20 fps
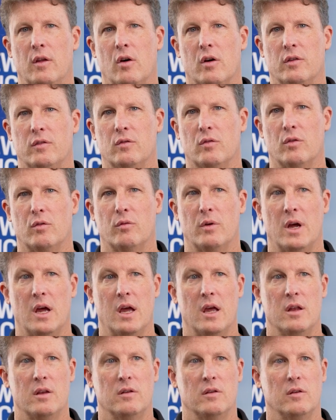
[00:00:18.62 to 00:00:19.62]
the iStore
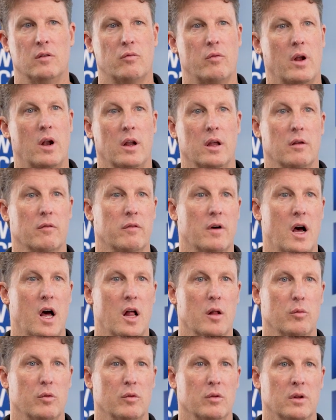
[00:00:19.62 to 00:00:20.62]
range is readily
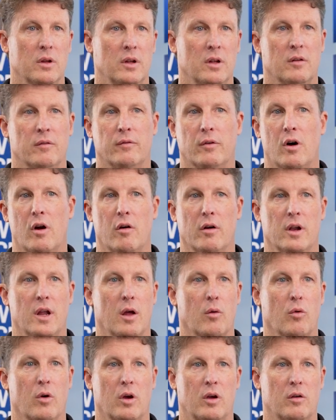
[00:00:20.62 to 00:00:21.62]
available via a
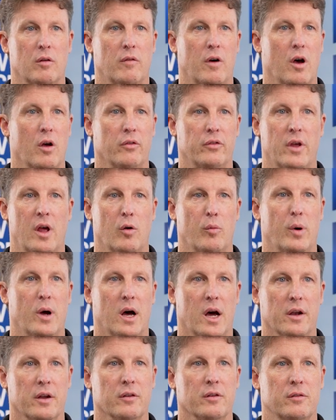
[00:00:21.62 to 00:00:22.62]
network of wholesale
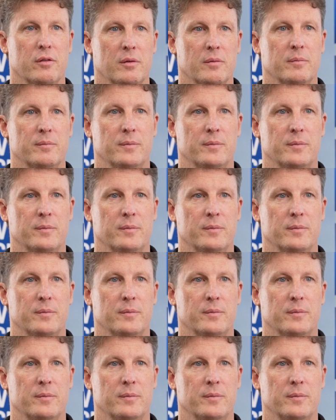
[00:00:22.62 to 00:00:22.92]
partners